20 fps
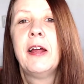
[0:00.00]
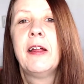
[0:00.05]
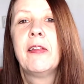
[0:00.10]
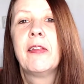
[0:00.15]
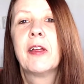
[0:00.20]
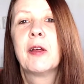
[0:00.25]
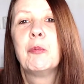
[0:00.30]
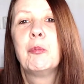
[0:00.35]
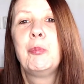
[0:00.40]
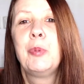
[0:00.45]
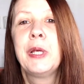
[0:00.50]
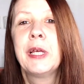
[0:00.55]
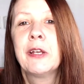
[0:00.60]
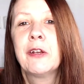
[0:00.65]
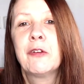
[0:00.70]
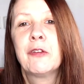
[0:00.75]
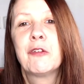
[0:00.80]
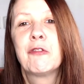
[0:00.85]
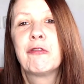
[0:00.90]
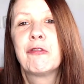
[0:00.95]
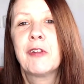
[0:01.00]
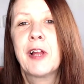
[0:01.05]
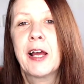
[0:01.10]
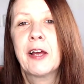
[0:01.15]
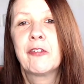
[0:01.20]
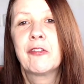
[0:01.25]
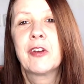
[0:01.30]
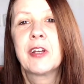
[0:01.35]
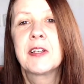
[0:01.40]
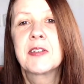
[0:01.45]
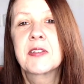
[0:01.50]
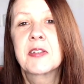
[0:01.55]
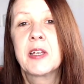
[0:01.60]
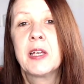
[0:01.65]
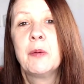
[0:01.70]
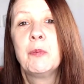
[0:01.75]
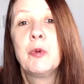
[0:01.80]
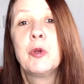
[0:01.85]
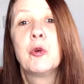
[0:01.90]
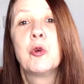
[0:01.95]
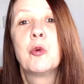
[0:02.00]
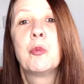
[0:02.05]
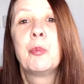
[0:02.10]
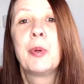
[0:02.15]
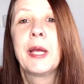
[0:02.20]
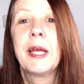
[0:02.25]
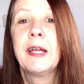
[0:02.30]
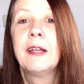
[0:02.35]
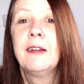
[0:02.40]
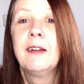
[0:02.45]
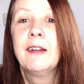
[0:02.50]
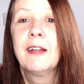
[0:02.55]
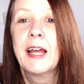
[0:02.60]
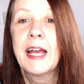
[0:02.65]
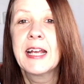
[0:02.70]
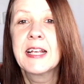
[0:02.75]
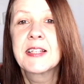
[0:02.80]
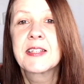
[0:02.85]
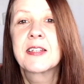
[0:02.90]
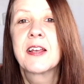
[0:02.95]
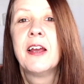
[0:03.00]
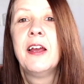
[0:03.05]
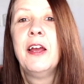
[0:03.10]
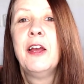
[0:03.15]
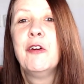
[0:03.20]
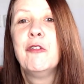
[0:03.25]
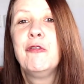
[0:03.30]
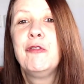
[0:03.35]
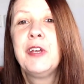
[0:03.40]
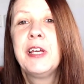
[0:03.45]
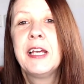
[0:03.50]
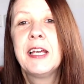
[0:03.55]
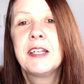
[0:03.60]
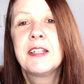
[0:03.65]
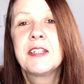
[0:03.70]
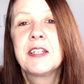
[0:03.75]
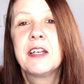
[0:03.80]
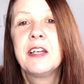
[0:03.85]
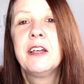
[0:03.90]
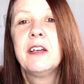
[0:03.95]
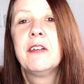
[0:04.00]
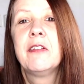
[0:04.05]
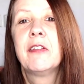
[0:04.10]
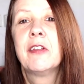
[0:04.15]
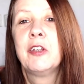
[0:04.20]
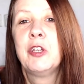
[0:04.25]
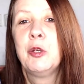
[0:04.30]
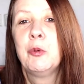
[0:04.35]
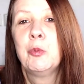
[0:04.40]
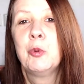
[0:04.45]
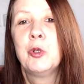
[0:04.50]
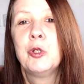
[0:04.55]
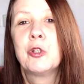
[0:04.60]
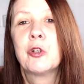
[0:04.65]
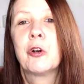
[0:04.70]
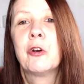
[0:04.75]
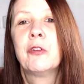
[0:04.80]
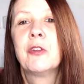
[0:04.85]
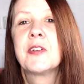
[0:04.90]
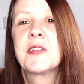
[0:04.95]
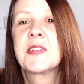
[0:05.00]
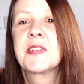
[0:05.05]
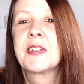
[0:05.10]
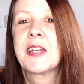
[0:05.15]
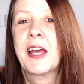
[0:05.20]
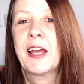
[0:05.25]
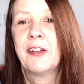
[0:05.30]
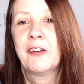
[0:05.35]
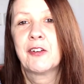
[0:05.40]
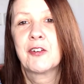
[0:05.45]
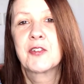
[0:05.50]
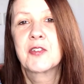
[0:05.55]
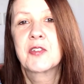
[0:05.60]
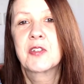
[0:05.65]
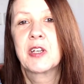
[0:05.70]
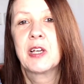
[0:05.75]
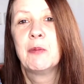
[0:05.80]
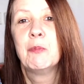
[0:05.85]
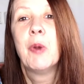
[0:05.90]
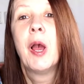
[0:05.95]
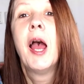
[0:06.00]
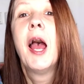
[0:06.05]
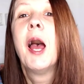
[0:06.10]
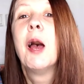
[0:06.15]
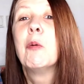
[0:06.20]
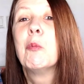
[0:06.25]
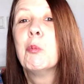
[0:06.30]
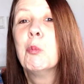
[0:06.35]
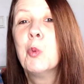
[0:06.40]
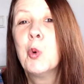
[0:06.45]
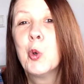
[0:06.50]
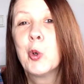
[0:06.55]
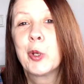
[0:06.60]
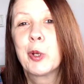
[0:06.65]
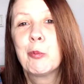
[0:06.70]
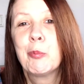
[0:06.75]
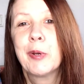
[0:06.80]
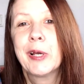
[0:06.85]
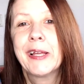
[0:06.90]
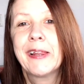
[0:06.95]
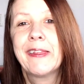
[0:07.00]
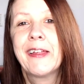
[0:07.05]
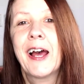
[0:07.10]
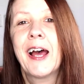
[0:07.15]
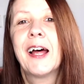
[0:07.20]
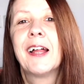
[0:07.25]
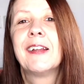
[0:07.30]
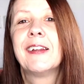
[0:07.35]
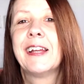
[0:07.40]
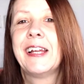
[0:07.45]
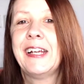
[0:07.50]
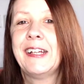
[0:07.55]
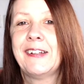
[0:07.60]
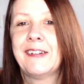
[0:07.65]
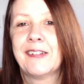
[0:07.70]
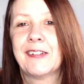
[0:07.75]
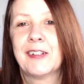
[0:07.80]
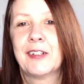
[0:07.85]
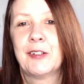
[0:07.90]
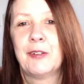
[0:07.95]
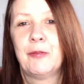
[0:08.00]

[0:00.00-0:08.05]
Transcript: that being on the flat rate scheme, you'll pay less VAT than you would on the standard scheme. More about that later.